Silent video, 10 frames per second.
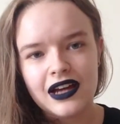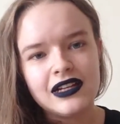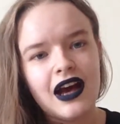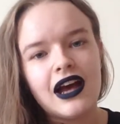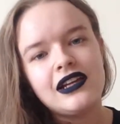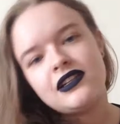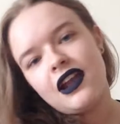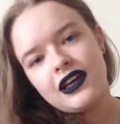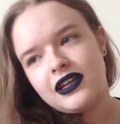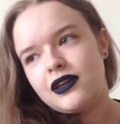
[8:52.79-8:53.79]
I
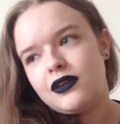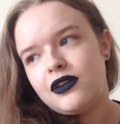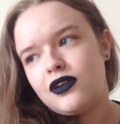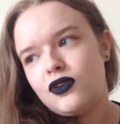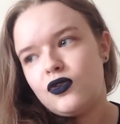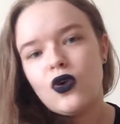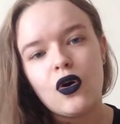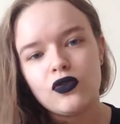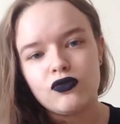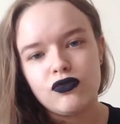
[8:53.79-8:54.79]
like not